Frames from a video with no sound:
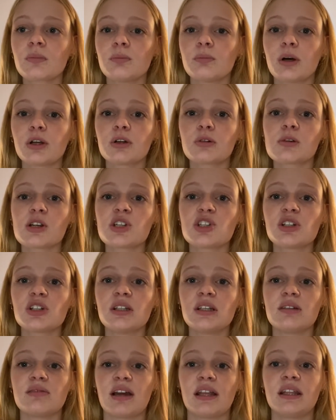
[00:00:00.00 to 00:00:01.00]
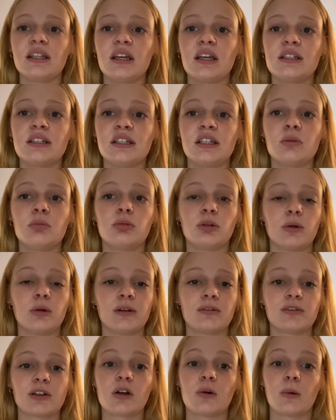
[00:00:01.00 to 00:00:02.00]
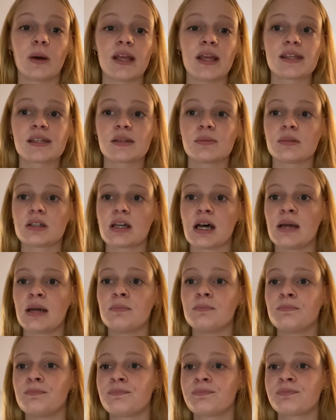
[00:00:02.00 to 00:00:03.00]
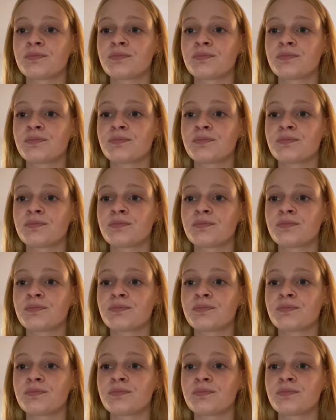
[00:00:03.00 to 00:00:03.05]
but originally I've had the idea brewing for quite some time.